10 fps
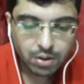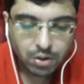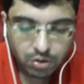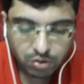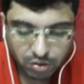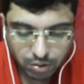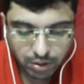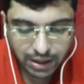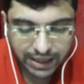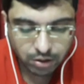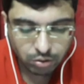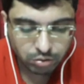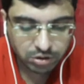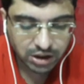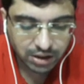So knight to
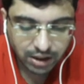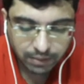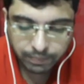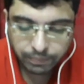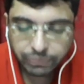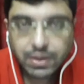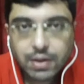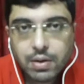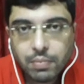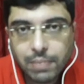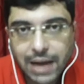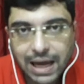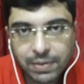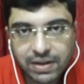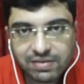c3,
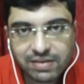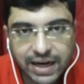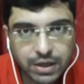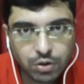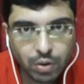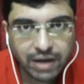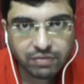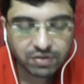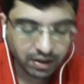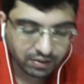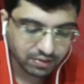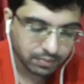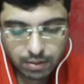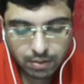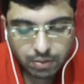black plays knight to f6,
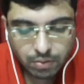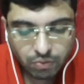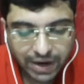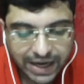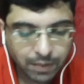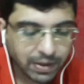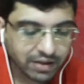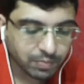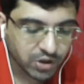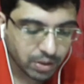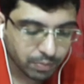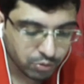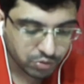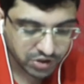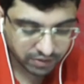white plays bishop
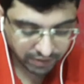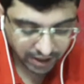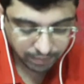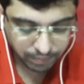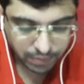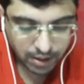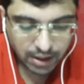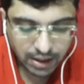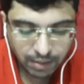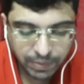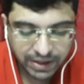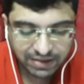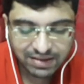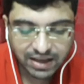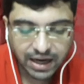to g5. He
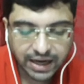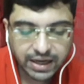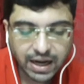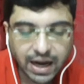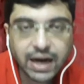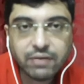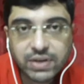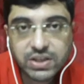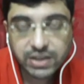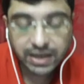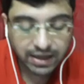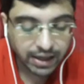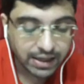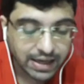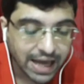pins the knight, and which
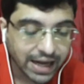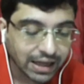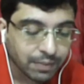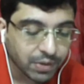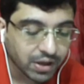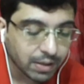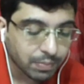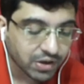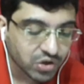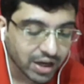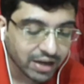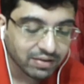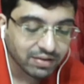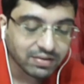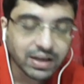indirectly he
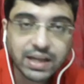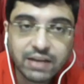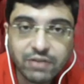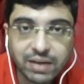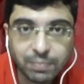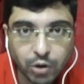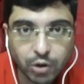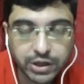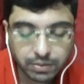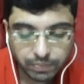pressurizes the d5 point.